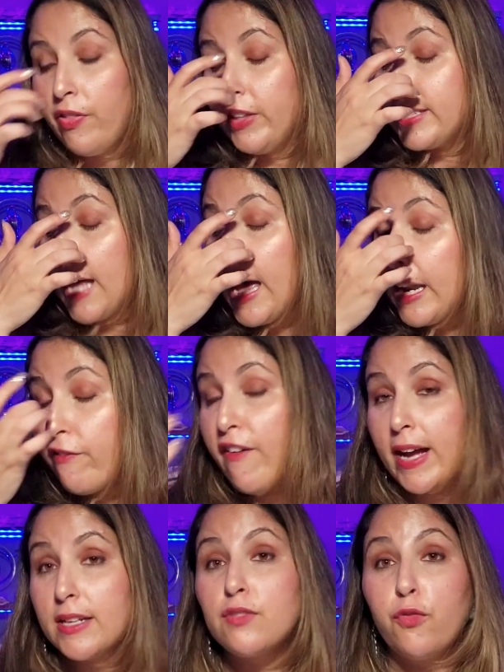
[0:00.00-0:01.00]
The side
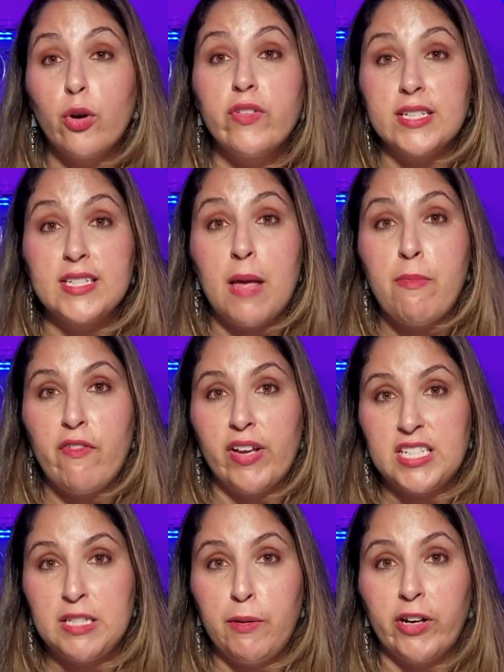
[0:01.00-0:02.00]
effects for this type of
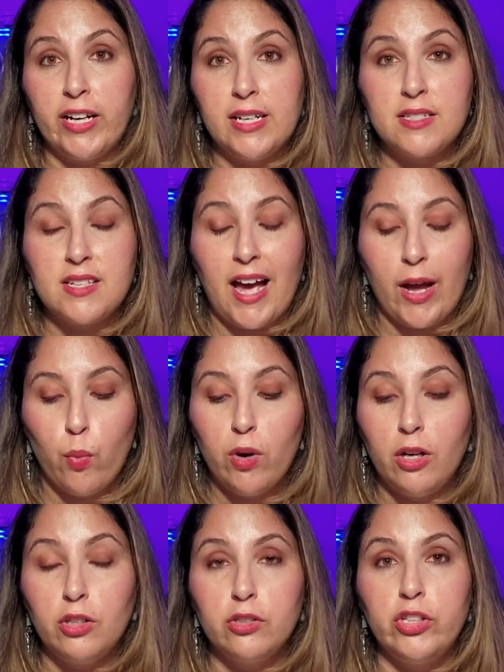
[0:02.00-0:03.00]
experience, I
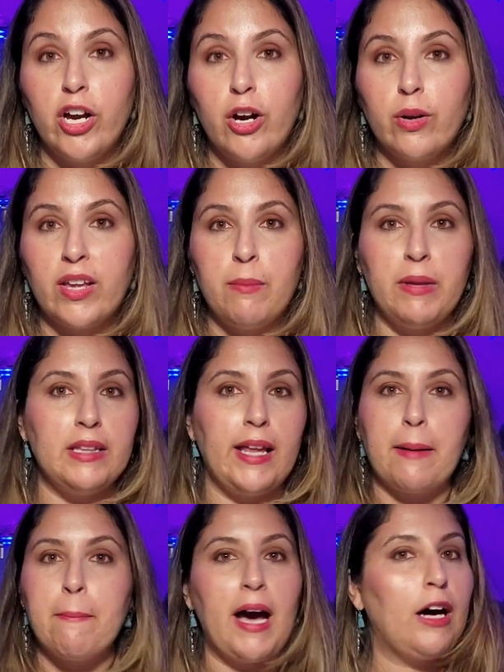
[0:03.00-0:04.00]
will note, can be
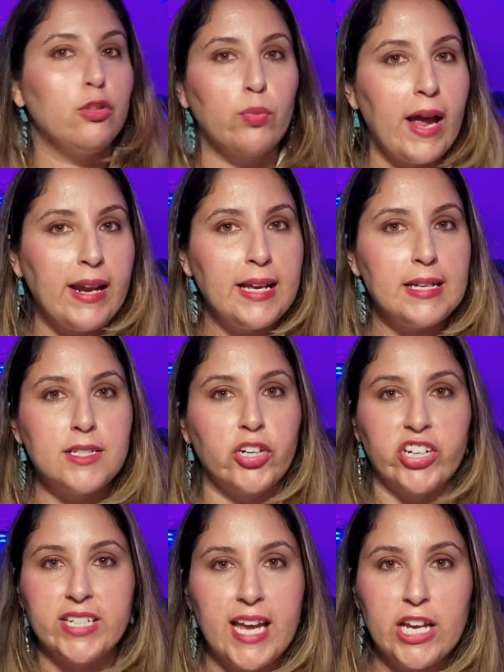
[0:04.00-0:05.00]
like mild redness,
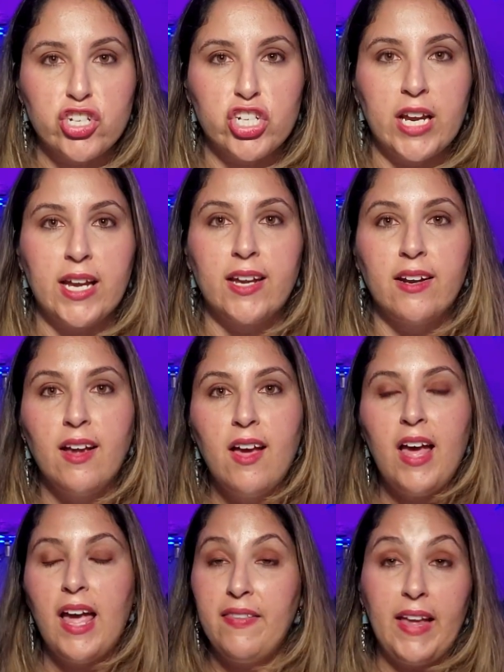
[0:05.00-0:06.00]
irritation,
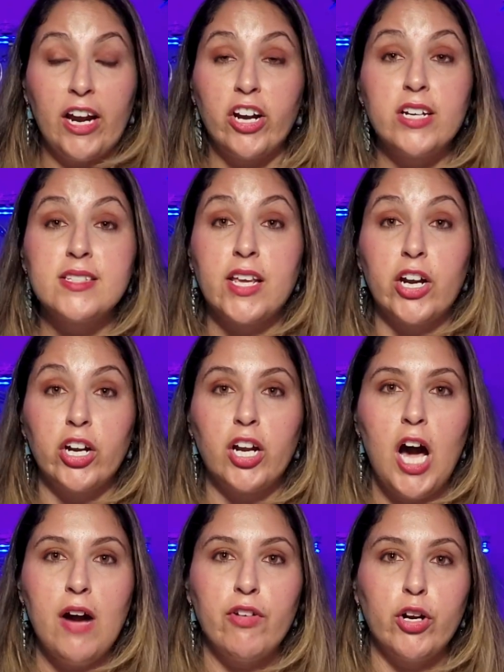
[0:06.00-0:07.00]
in the areas that are
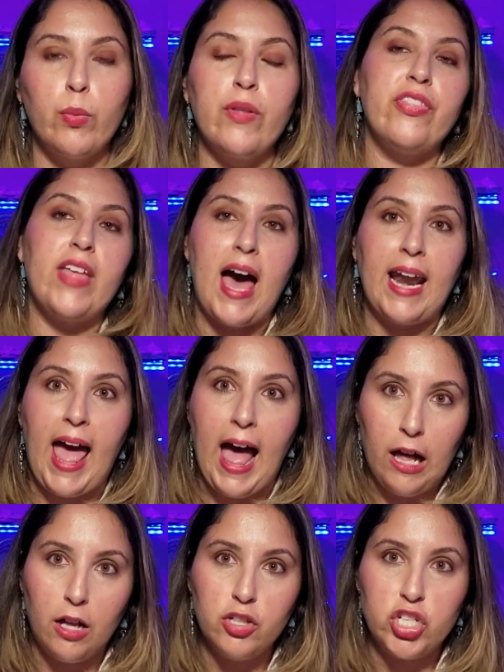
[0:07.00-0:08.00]
covered with that
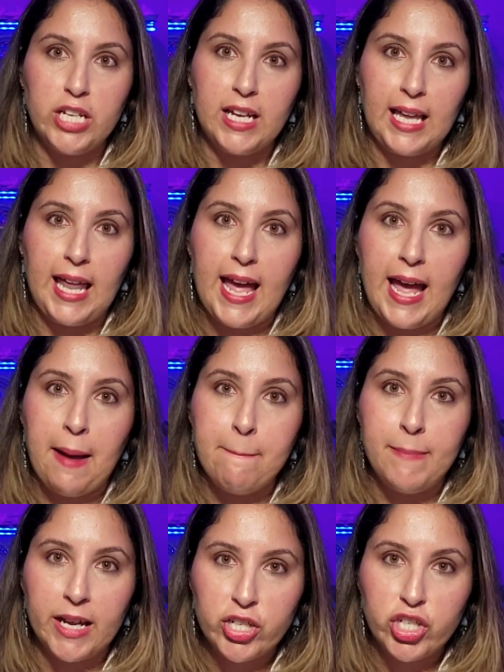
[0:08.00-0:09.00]
algae clay
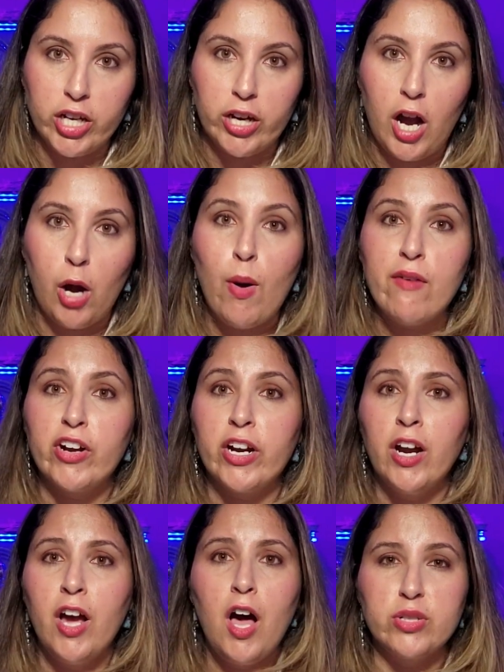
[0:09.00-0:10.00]
mixture.
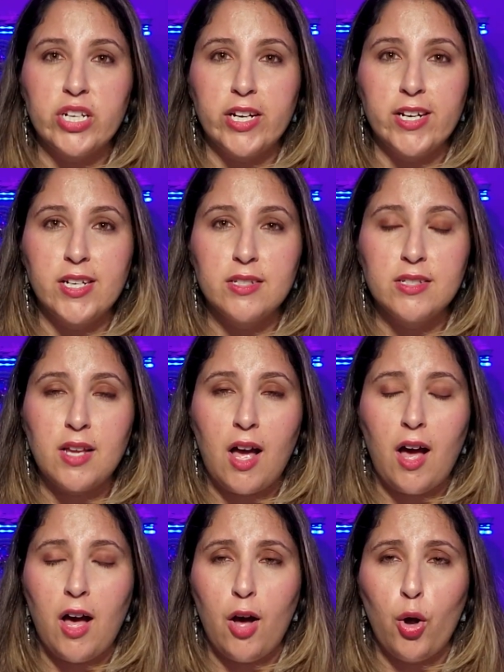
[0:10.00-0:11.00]
However, cruisers
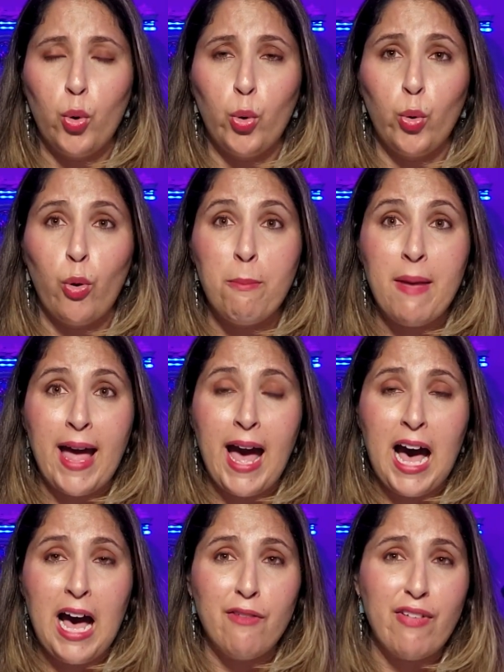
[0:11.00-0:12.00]
who may
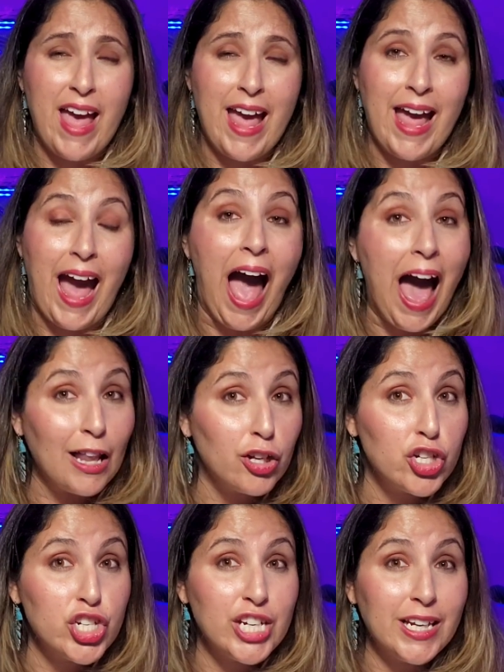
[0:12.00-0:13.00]
have an
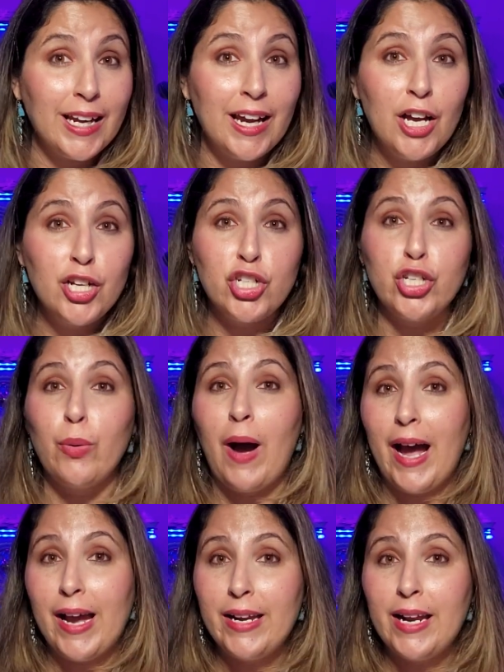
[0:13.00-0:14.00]
allergy to
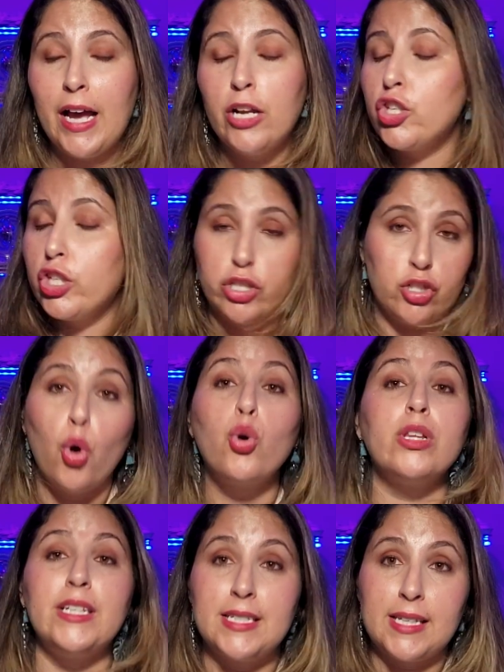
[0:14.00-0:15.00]
iodine should
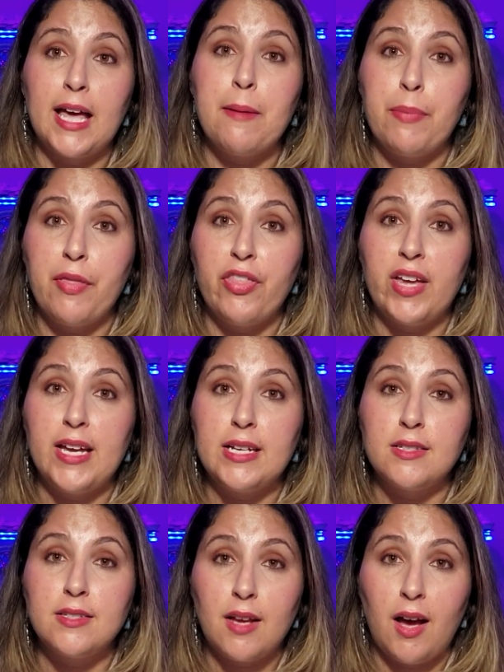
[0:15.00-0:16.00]
totally skip
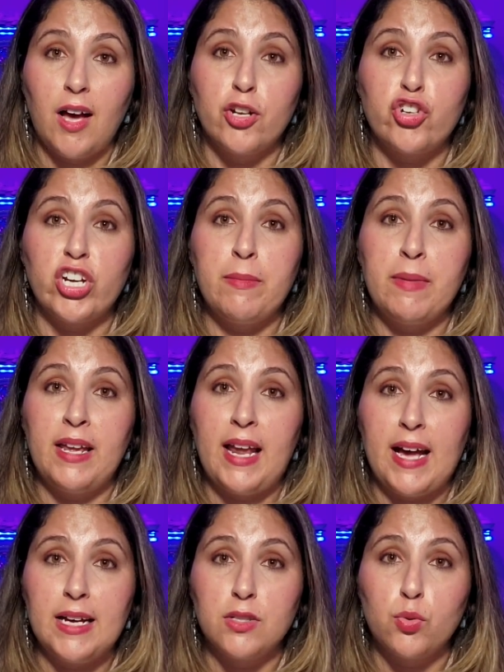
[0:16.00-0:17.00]
this treatment,
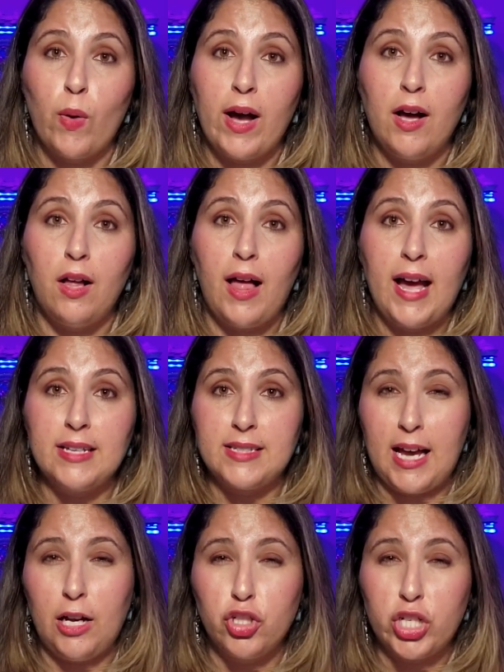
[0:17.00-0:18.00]
as well
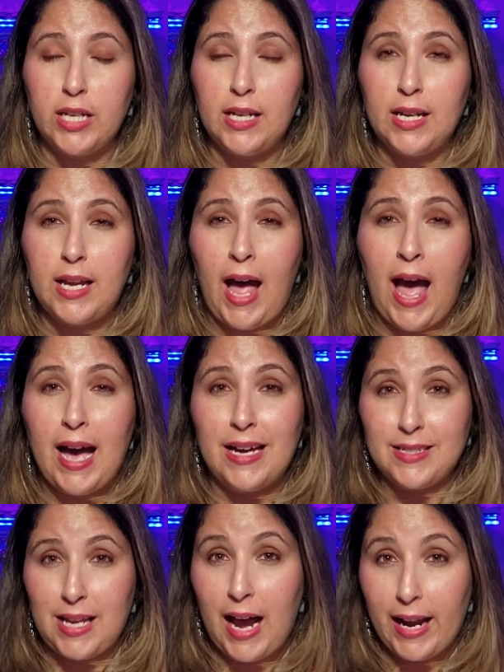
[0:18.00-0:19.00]
as algae
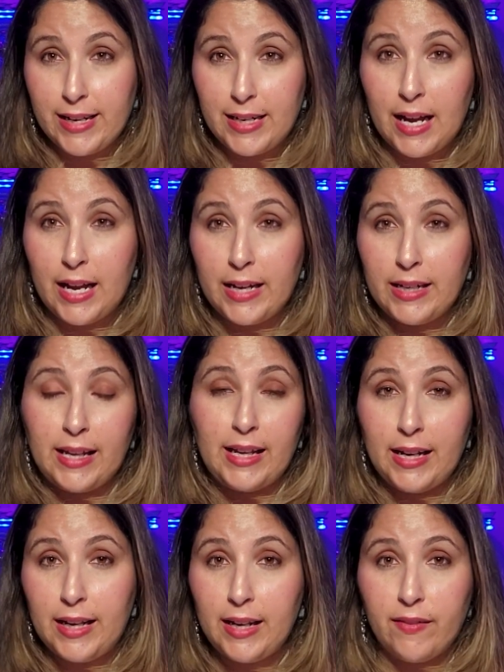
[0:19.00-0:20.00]
has iodine
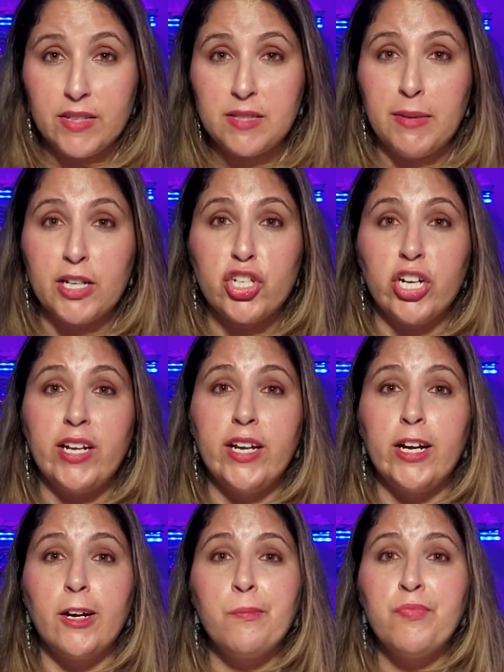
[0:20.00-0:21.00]
in it in this mixture
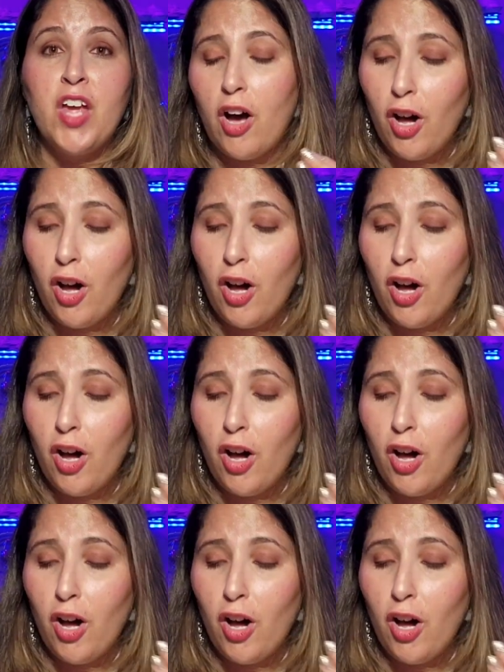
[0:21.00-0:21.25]
here.